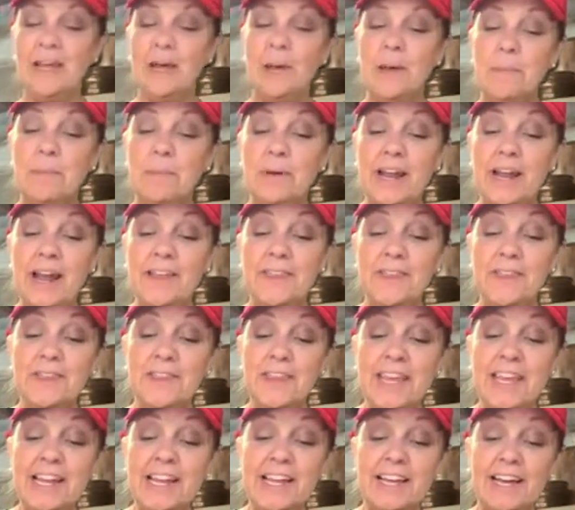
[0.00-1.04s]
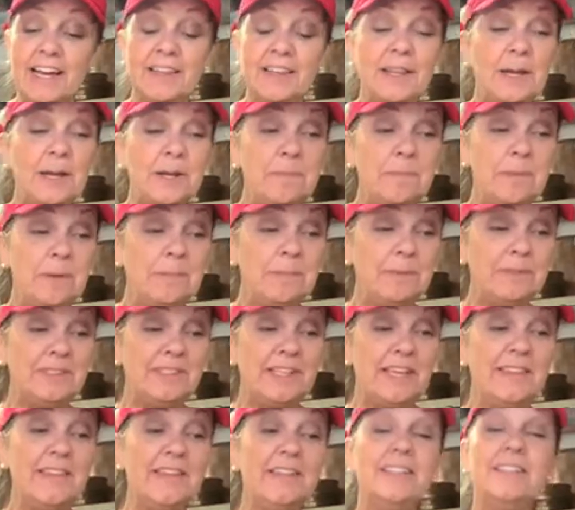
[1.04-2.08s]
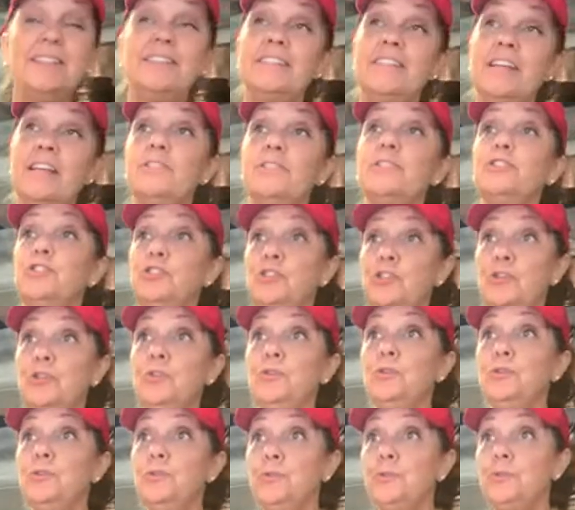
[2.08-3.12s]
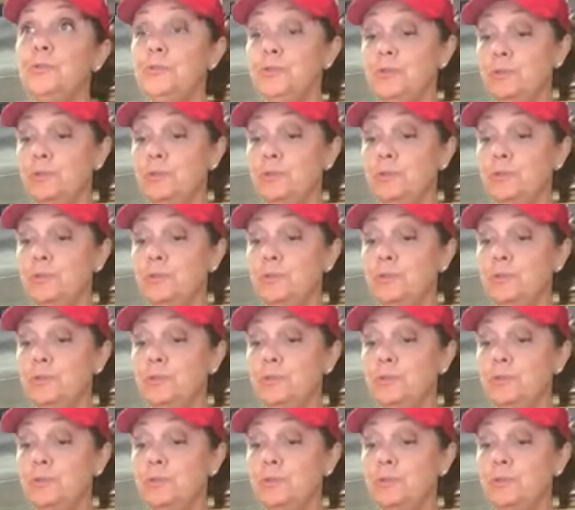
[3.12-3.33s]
But I think a lot of people say that it says to